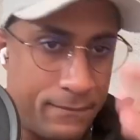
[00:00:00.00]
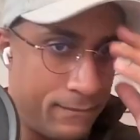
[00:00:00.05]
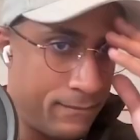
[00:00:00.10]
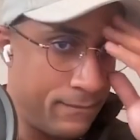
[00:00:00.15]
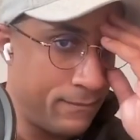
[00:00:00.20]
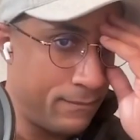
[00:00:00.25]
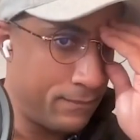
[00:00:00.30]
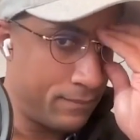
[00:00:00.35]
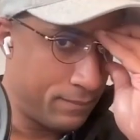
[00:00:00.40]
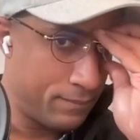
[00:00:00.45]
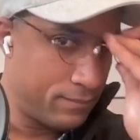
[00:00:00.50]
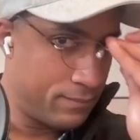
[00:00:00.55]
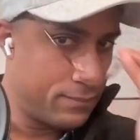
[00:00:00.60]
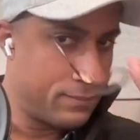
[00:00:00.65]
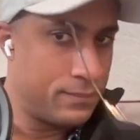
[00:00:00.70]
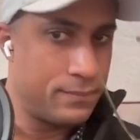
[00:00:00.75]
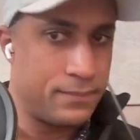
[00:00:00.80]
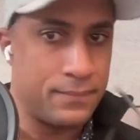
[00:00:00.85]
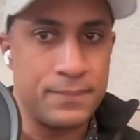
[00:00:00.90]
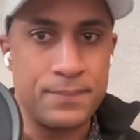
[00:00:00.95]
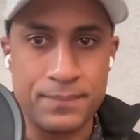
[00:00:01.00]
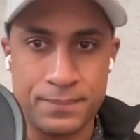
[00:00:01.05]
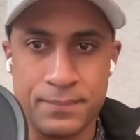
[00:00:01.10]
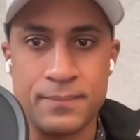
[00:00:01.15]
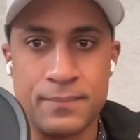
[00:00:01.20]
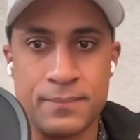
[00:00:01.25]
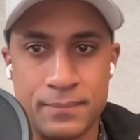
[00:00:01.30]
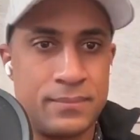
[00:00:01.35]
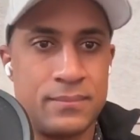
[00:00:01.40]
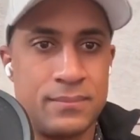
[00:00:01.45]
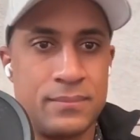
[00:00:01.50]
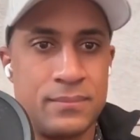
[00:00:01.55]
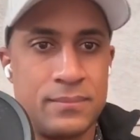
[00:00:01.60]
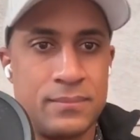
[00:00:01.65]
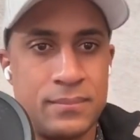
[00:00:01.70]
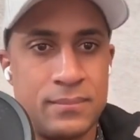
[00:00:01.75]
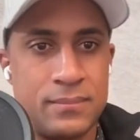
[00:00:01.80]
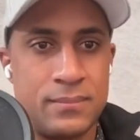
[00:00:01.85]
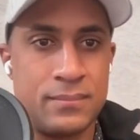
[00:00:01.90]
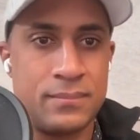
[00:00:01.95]

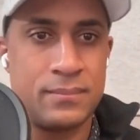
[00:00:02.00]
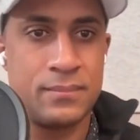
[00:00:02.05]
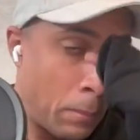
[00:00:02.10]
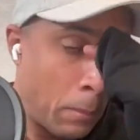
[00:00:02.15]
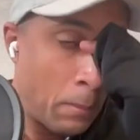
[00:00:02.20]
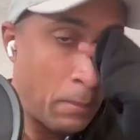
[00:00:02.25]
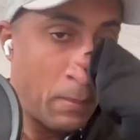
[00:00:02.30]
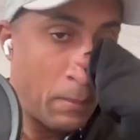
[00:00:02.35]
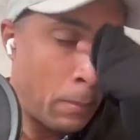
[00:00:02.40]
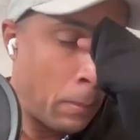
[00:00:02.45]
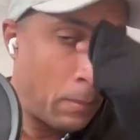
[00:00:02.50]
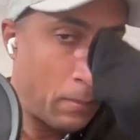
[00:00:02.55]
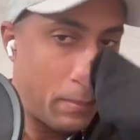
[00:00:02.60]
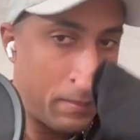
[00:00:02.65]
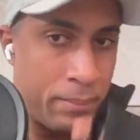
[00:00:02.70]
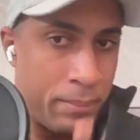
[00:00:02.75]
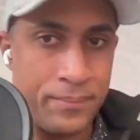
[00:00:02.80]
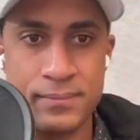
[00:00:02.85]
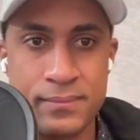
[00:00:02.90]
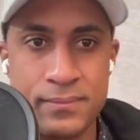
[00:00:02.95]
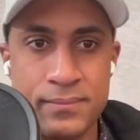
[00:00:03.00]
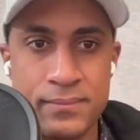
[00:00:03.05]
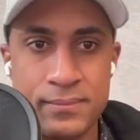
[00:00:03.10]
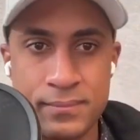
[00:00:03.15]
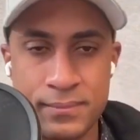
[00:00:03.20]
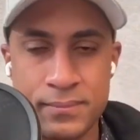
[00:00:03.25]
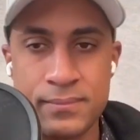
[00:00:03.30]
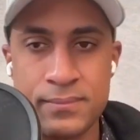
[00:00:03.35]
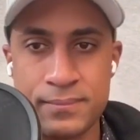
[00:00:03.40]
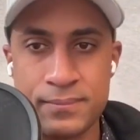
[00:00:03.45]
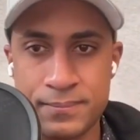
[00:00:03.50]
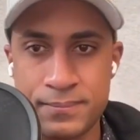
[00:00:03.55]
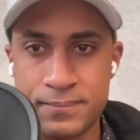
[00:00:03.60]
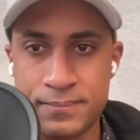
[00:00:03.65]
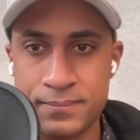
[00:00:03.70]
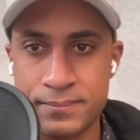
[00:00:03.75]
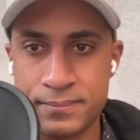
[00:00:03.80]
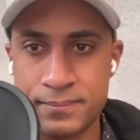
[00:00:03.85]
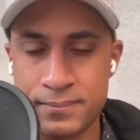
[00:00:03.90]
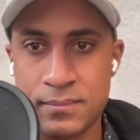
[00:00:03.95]

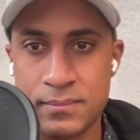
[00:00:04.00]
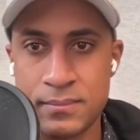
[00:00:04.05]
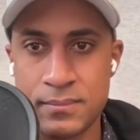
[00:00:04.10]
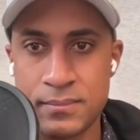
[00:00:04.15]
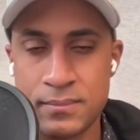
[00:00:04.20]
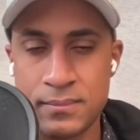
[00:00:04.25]
No words are spoken by the person on screen.